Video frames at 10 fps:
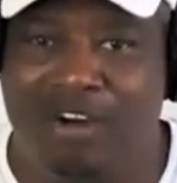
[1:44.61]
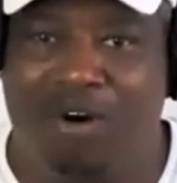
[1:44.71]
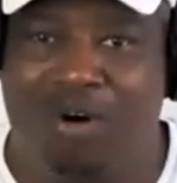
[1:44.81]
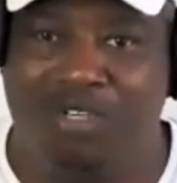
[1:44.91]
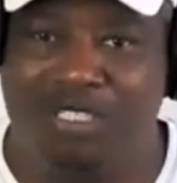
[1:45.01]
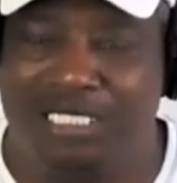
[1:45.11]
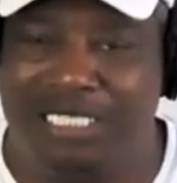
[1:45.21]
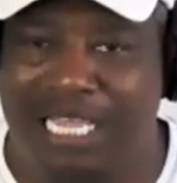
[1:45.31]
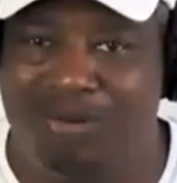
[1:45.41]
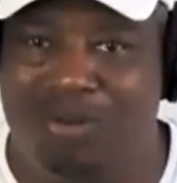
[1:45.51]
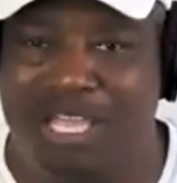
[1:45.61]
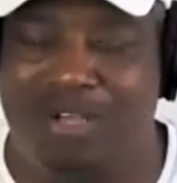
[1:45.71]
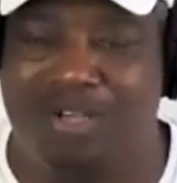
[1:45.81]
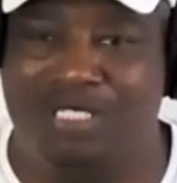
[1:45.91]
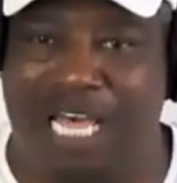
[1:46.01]
on today, who
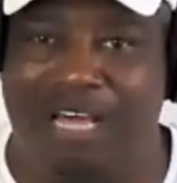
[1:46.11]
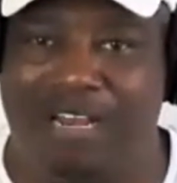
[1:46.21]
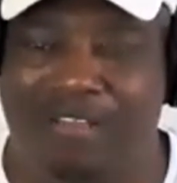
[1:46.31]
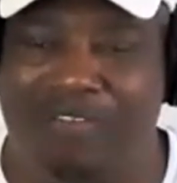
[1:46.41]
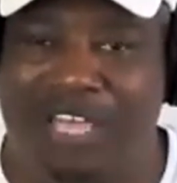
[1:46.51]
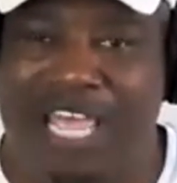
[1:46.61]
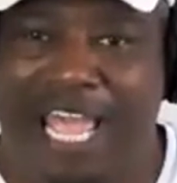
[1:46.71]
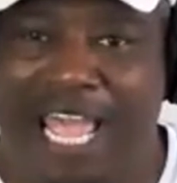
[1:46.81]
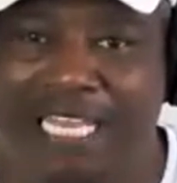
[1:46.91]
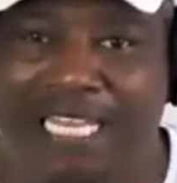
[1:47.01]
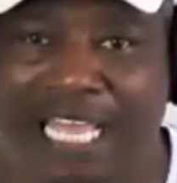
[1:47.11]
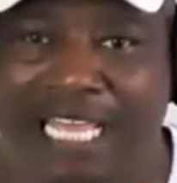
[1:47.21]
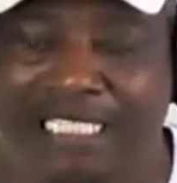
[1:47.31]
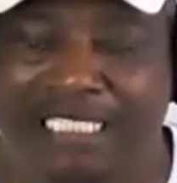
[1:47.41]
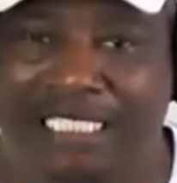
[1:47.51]
hails out of
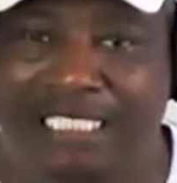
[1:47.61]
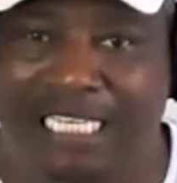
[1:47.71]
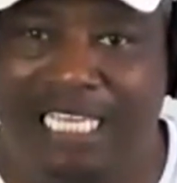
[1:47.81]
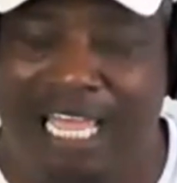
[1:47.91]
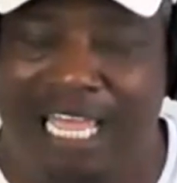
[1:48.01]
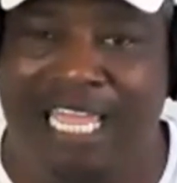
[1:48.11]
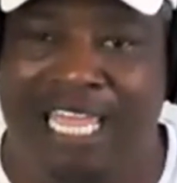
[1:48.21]
Atlanta, GA,